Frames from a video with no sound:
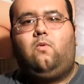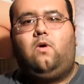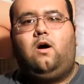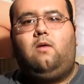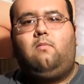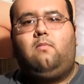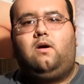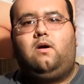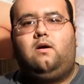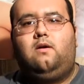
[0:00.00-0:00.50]

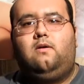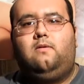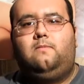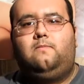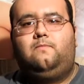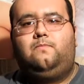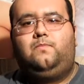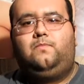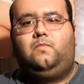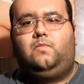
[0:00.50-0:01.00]
Walmart
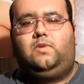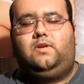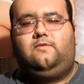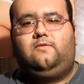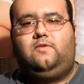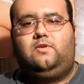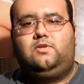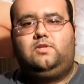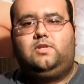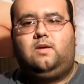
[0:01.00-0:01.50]
when it
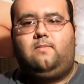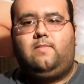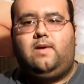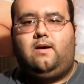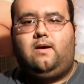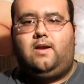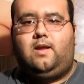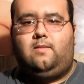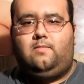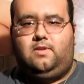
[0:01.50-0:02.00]
first come
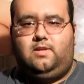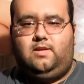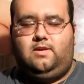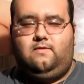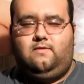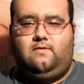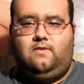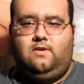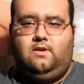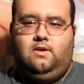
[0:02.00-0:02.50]
out, I
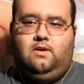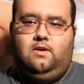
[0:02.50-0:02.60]
believe,